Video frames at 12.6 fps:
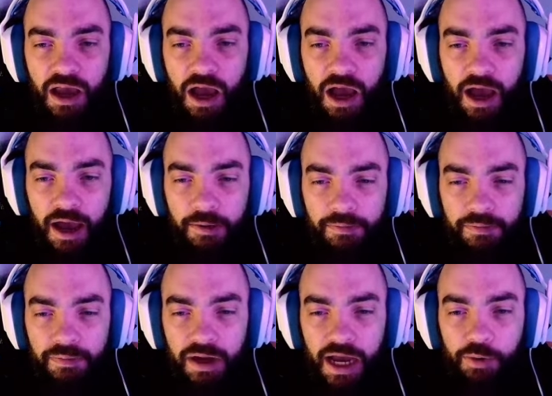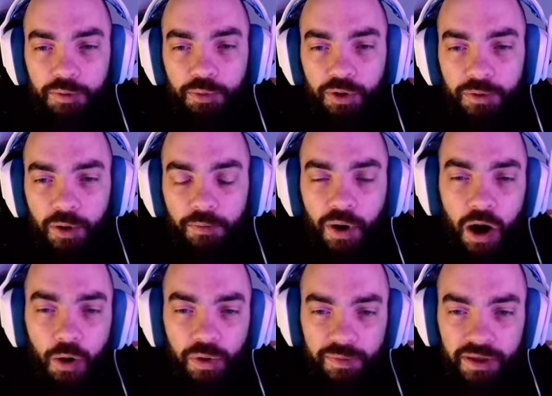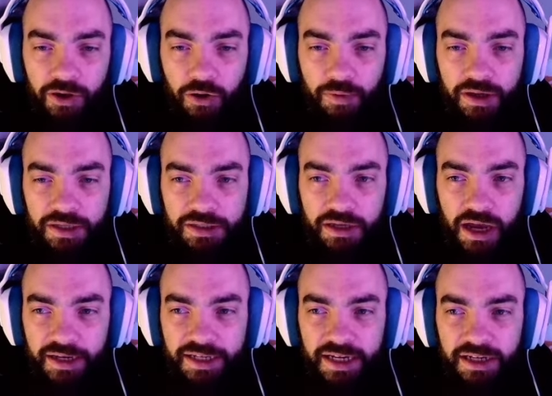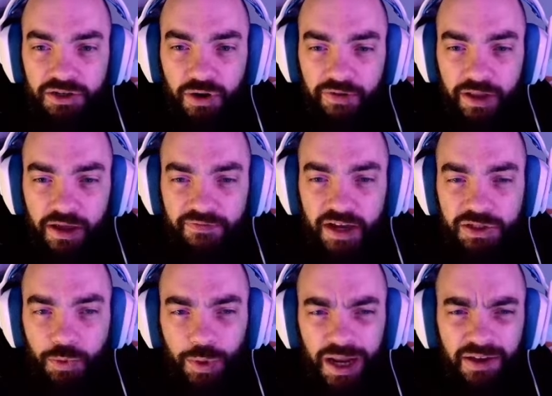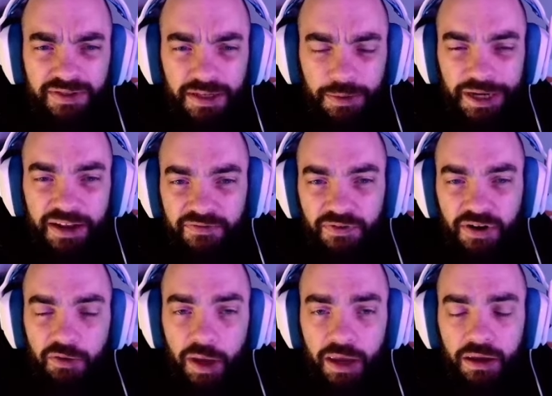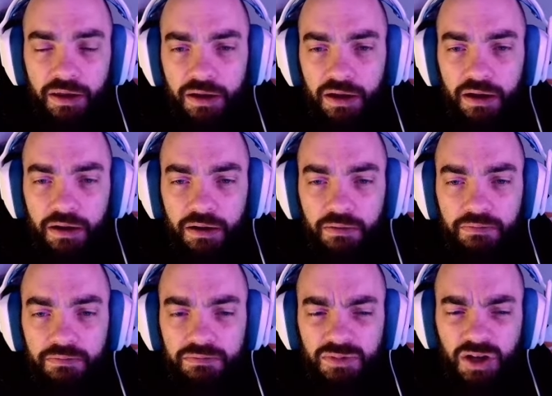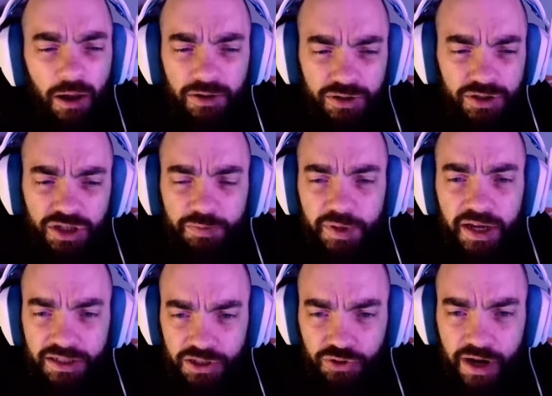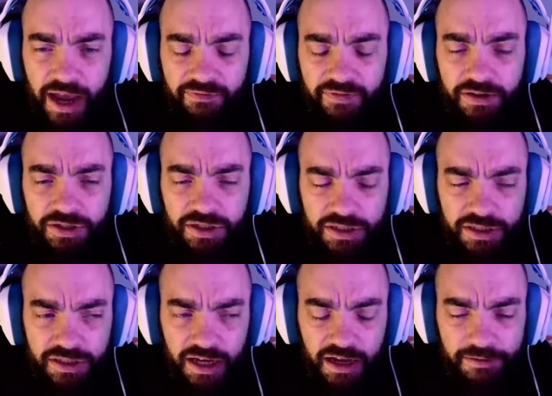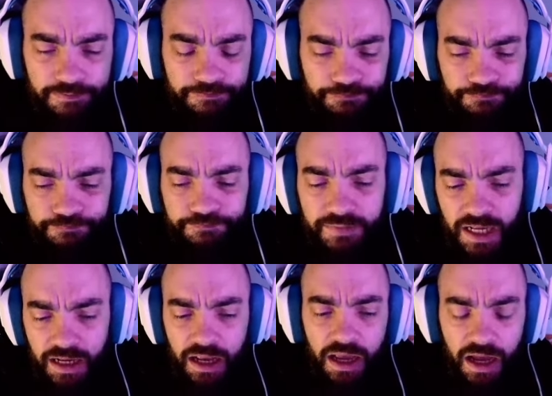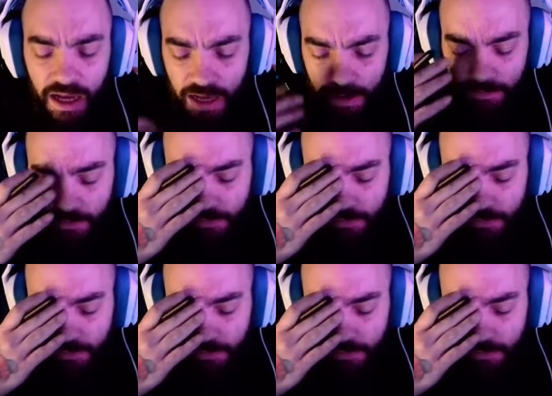Um, I would put him on par with me though because I tend to drive a lot faster when I have somebody in front of me. Um, not just because of draft, just uh, uh,